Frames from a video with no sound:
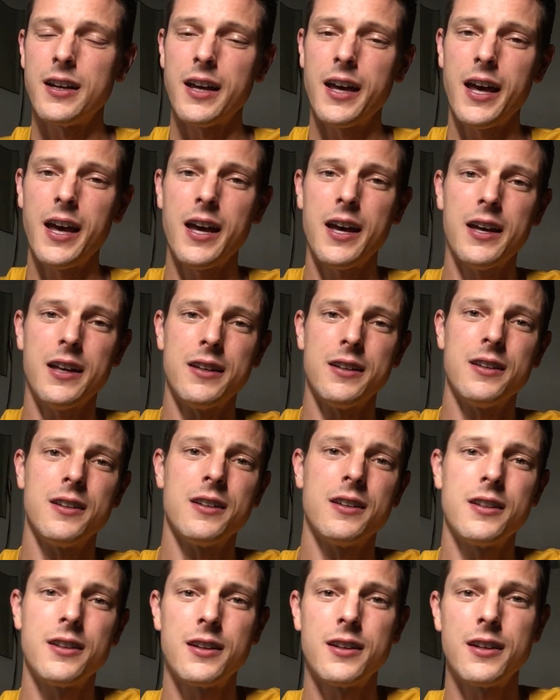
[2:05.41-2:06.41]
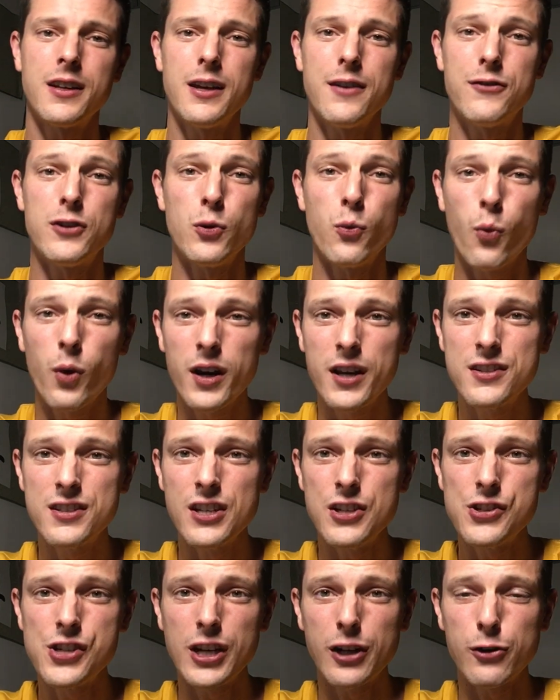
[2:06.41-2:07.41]
And if you want to
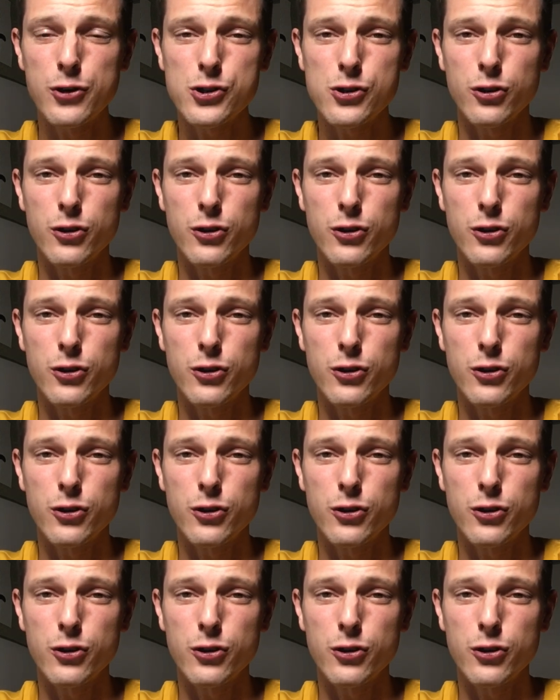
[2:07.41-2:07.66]
teach English